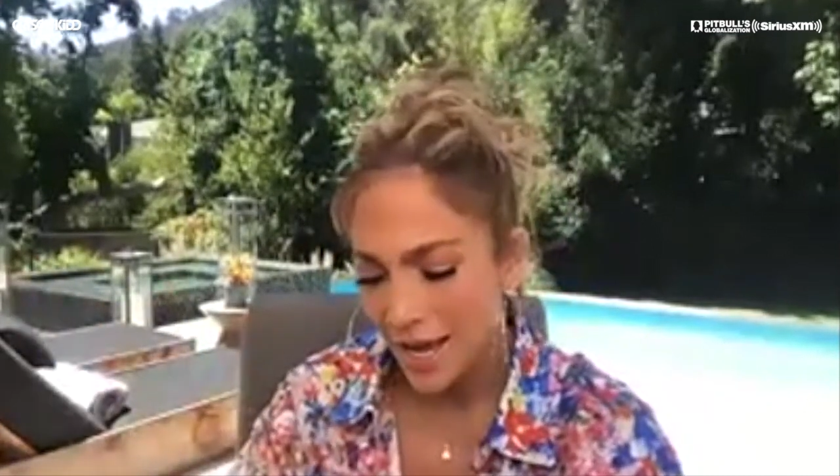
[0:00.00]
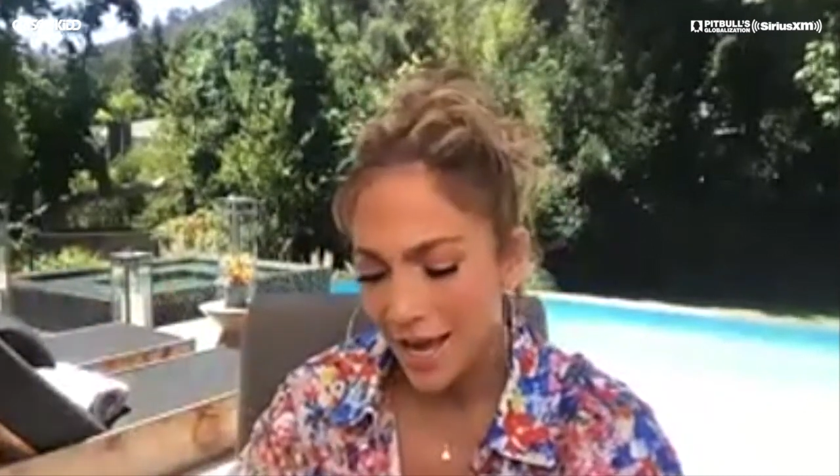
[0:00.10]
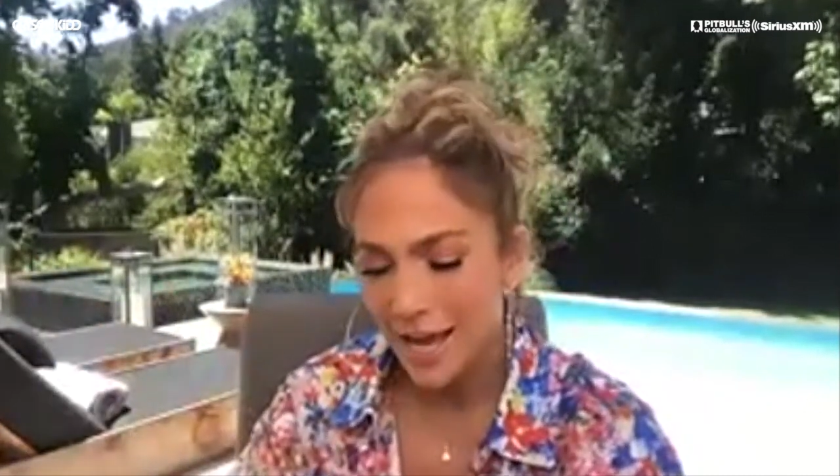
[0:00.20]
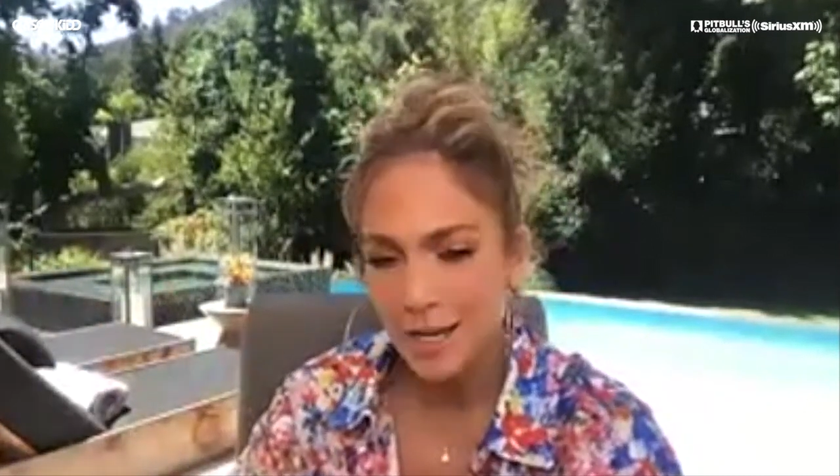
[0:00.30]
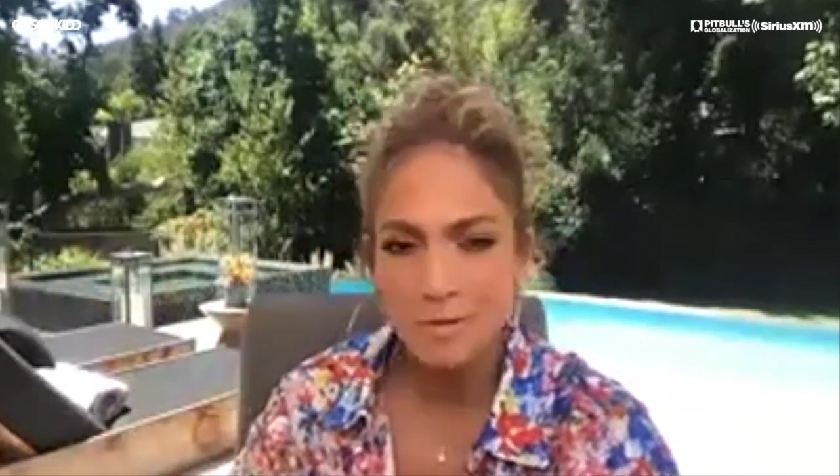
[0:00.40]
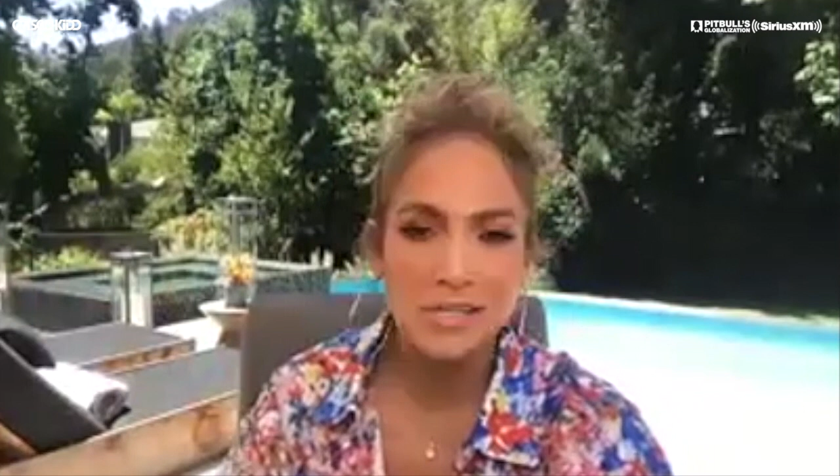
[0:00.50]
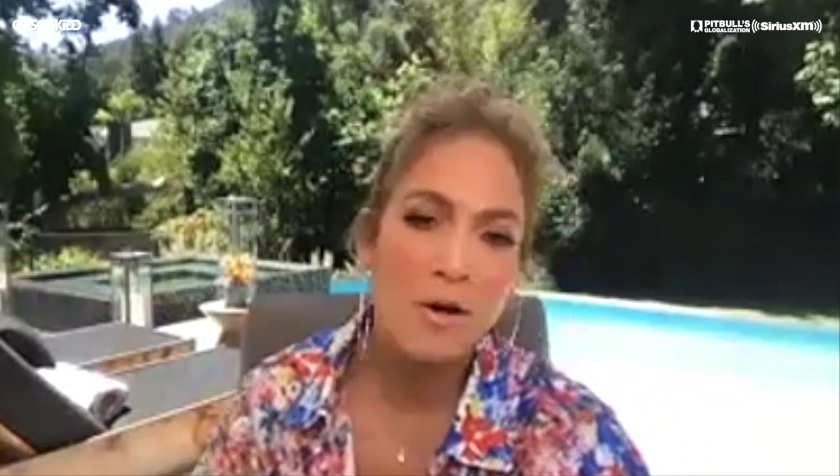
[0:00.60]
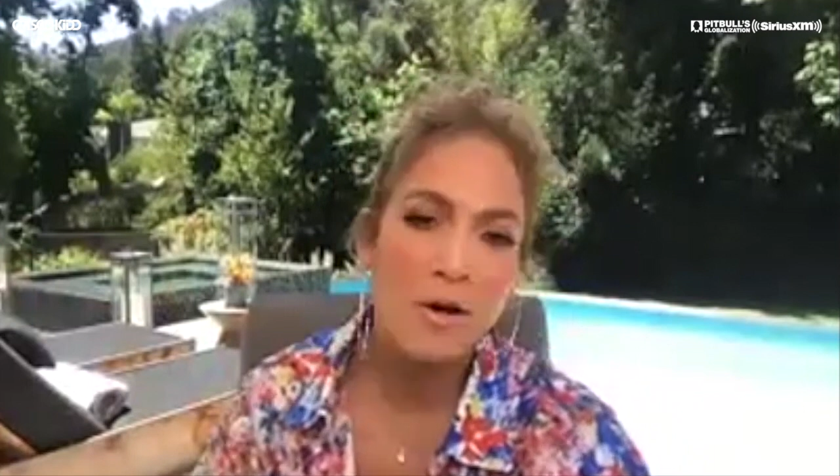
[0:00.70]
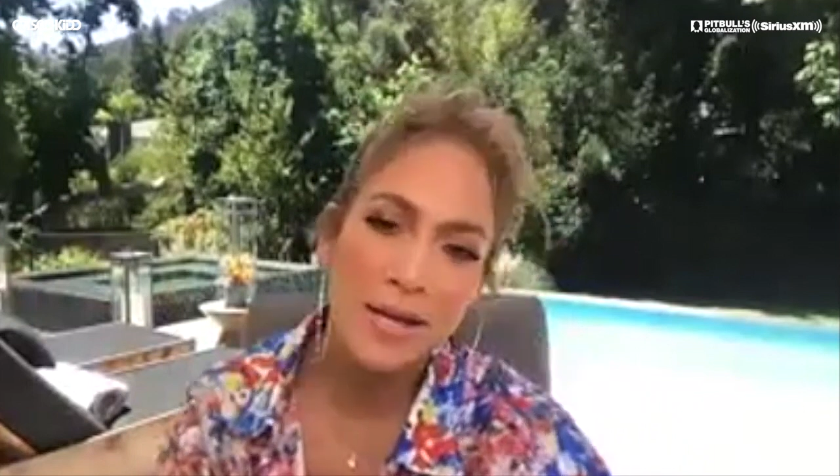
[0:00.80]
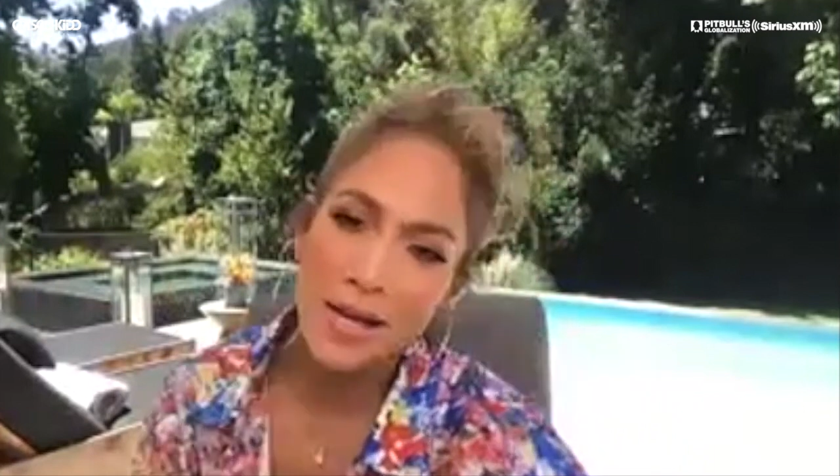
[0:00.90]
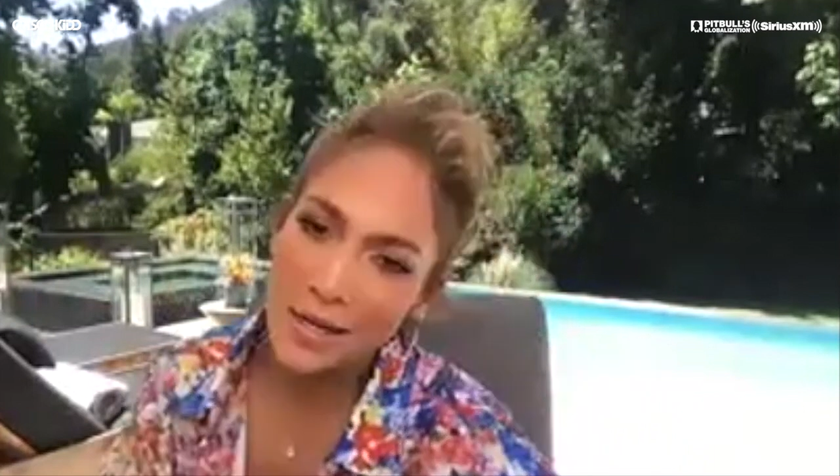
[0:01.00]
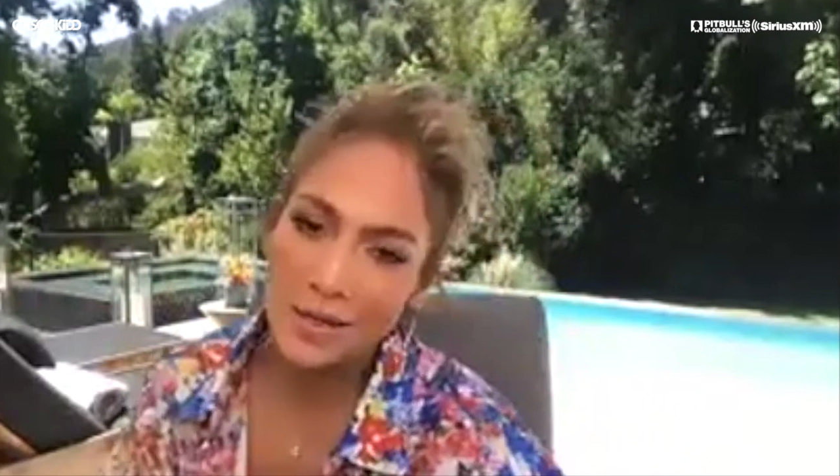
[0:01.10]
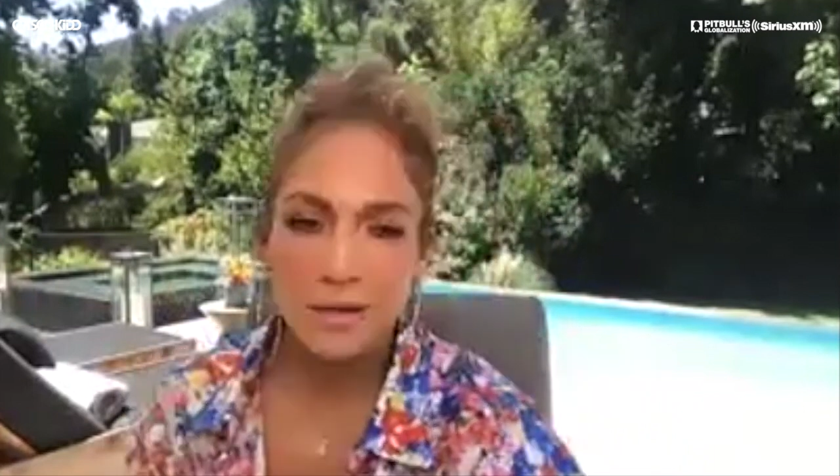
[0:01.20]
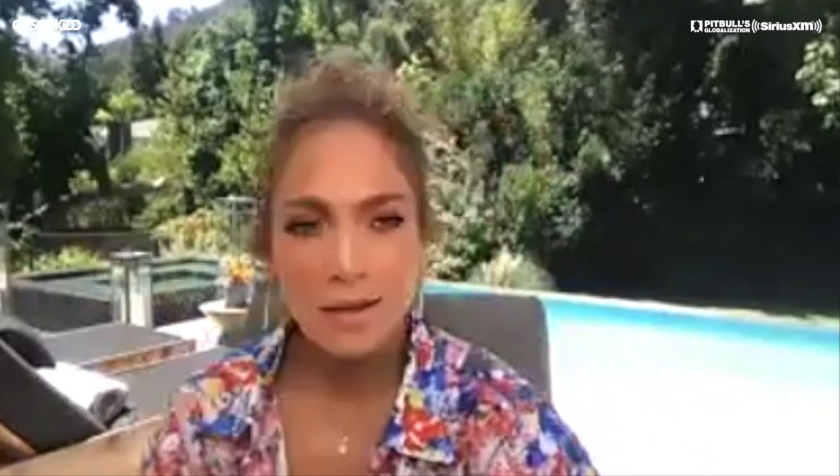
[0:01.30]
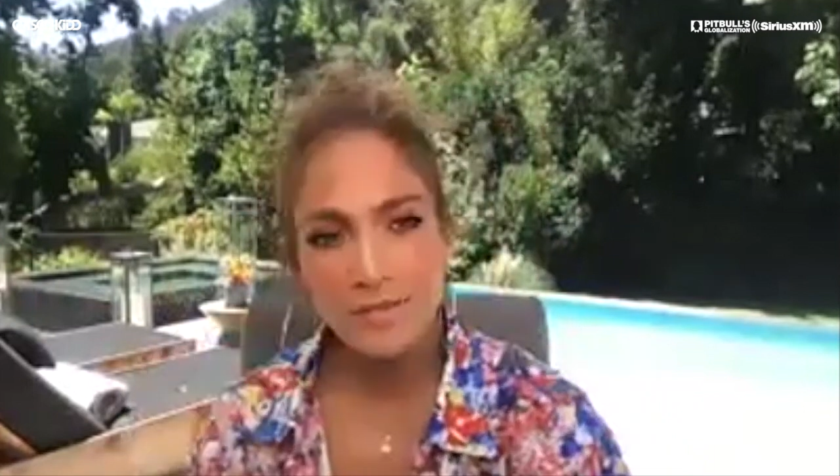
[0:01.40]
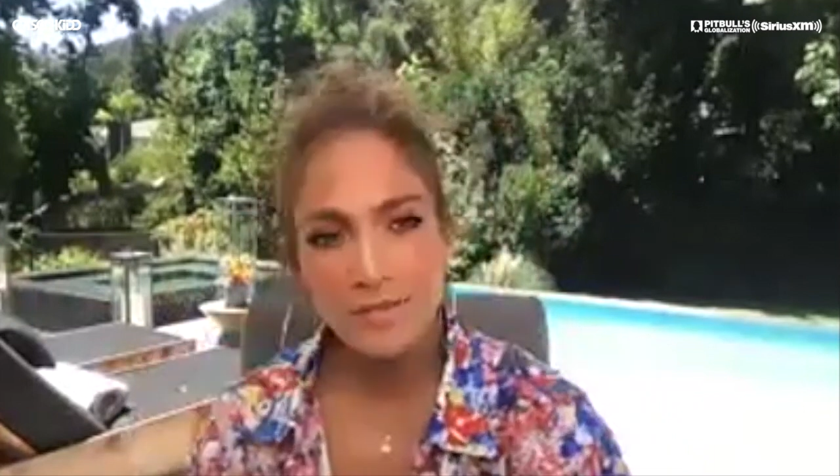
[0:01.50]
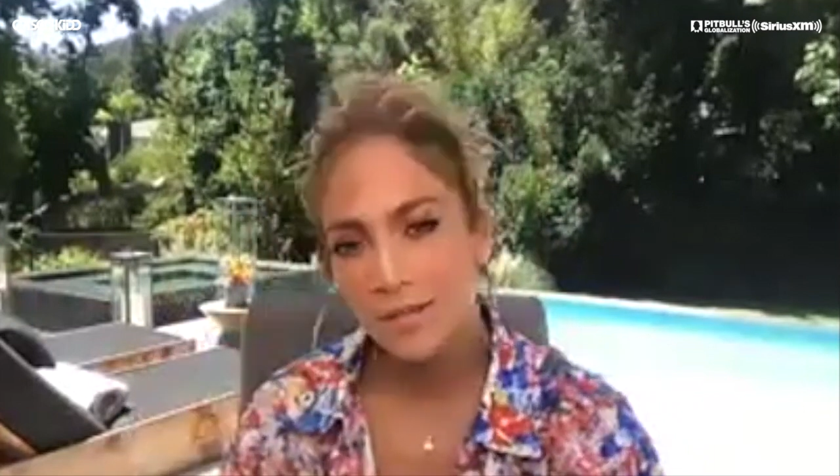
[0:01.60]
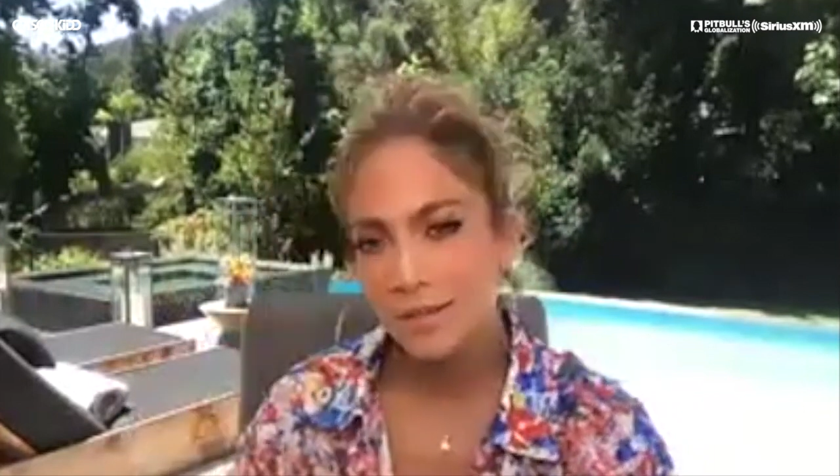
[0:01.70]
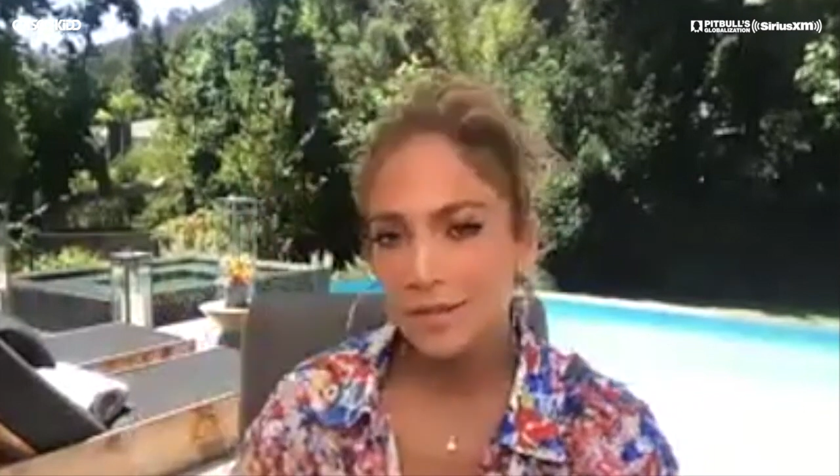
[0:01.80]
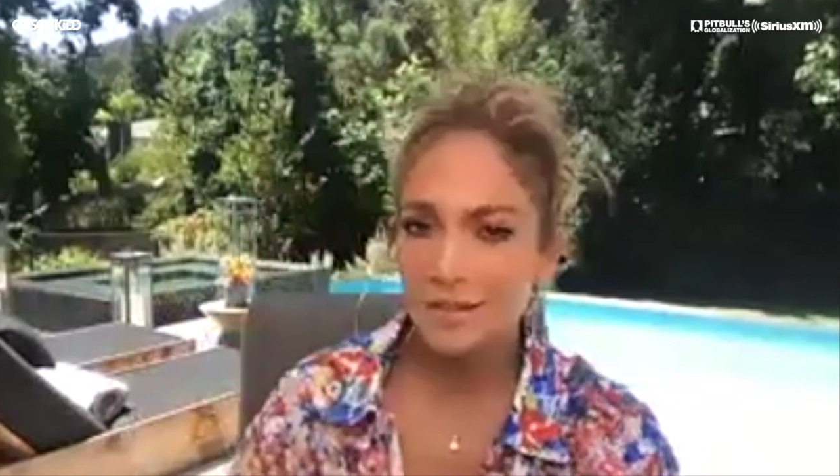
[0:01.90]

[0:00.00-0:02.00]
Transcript: And he was like, oh, my God, I love it.